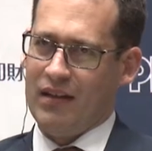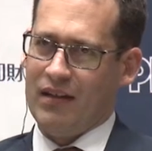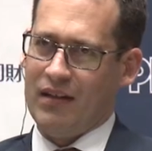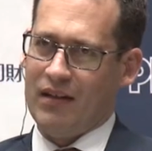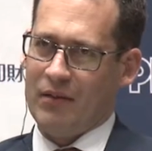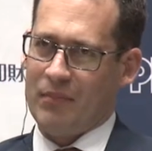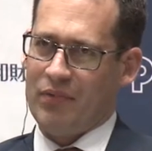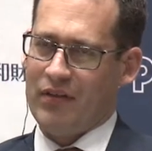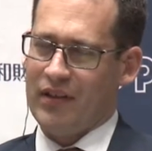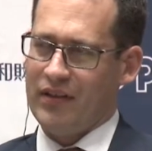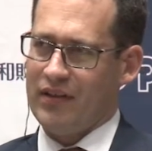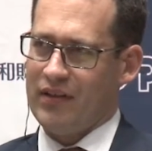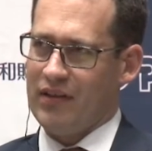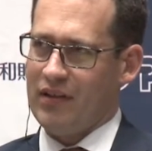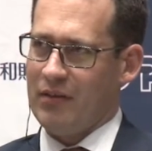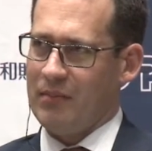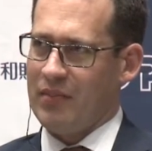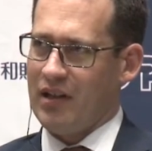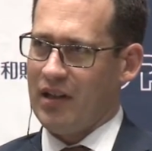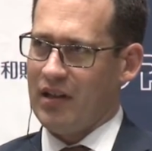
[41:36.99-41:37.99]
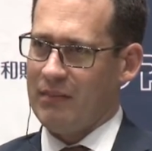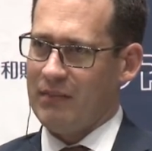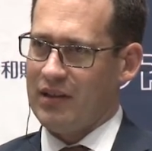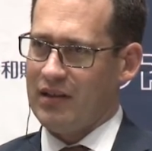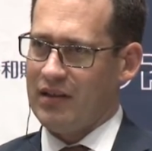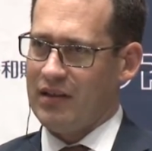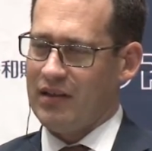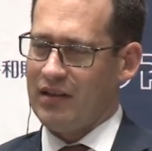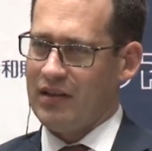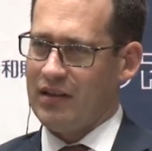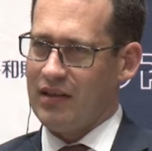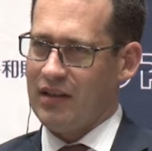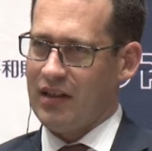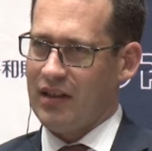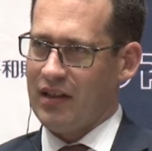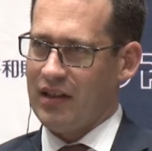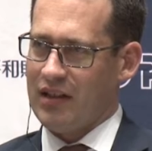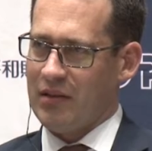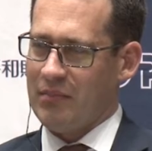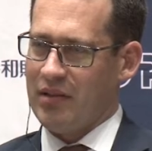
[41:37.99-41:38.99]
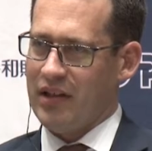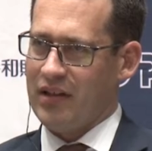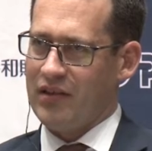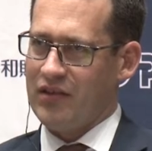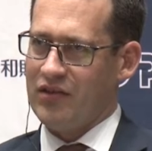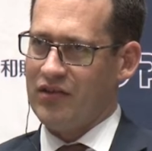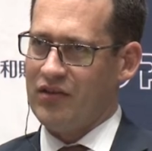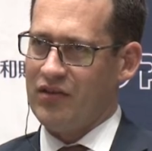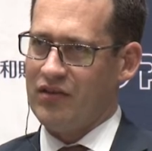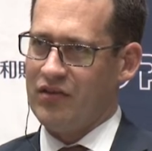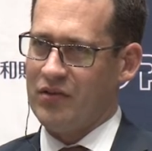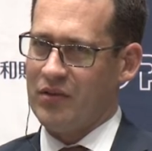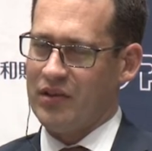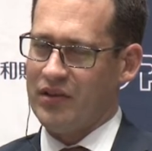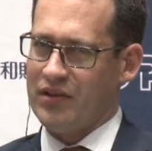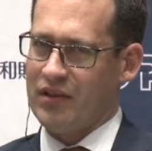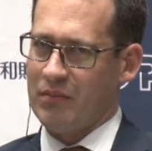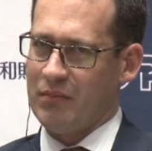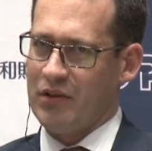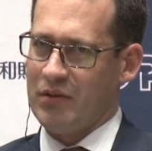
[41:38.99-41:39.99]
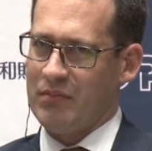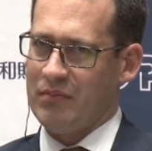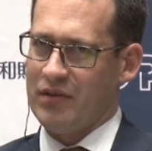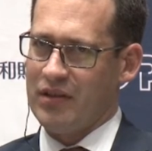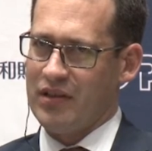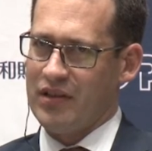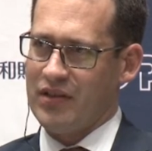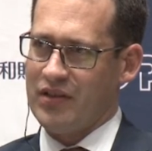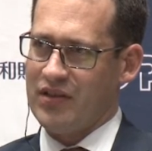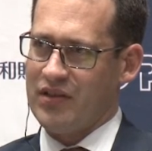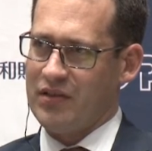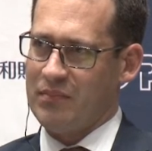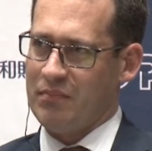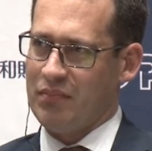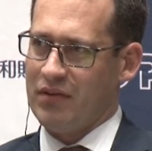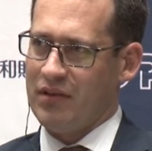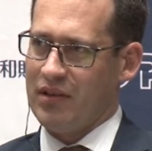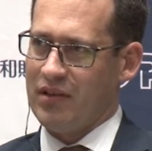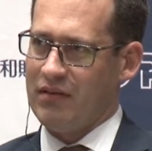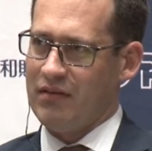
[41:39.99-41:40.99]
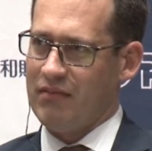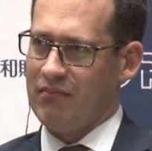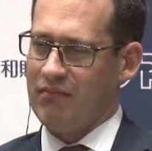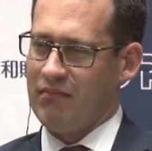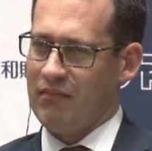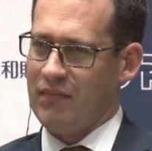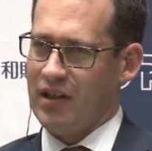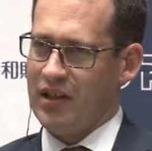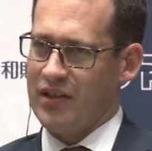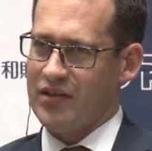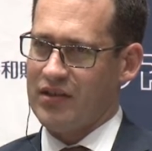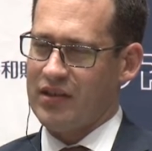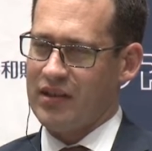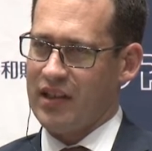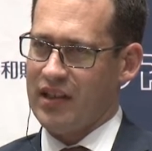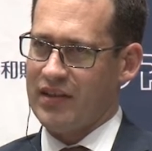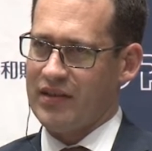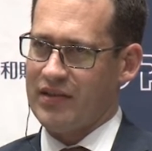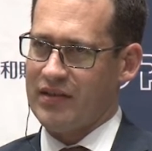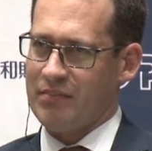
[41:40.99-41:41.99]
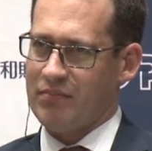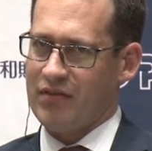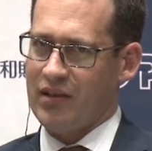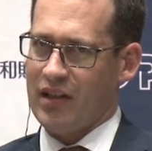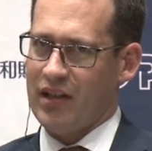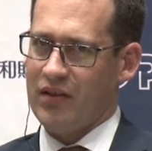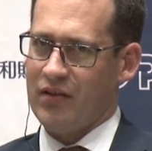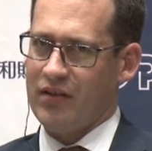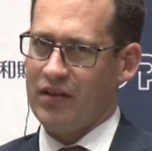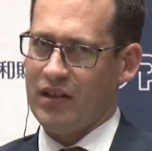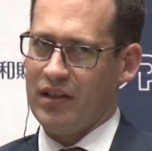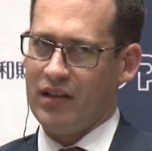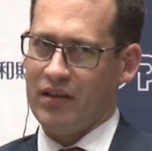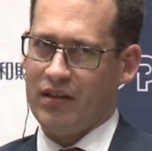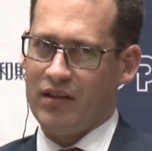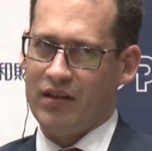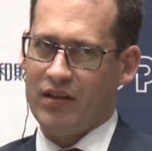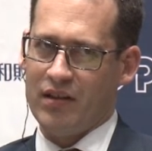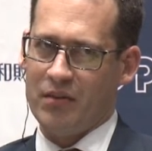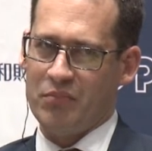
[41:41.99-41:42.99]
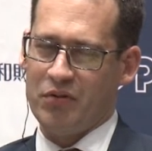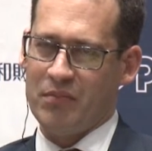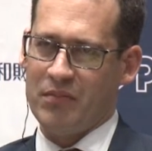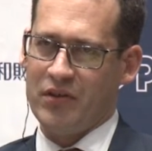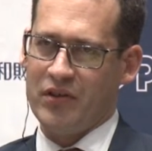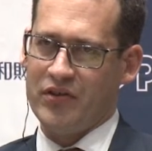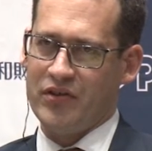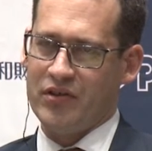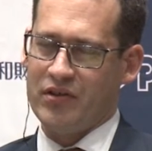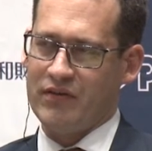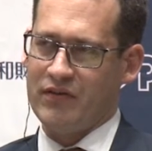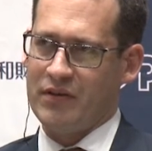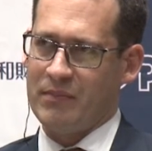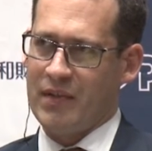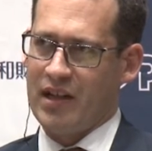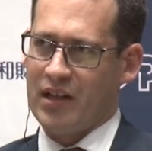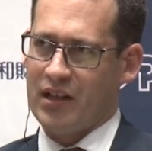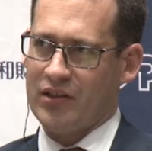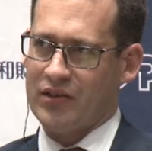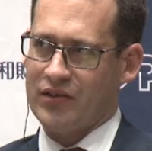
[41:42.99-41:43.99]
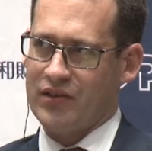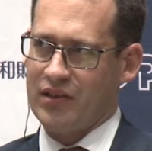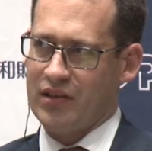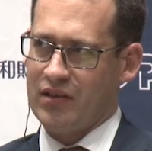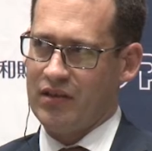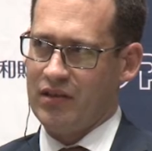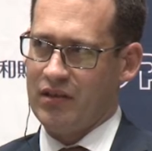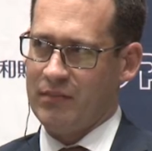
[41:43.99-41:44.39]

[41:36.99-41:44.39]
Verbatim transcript: you know, President Obama, uh, compared to George W. Bush, put much less priority on the promotion of democracy and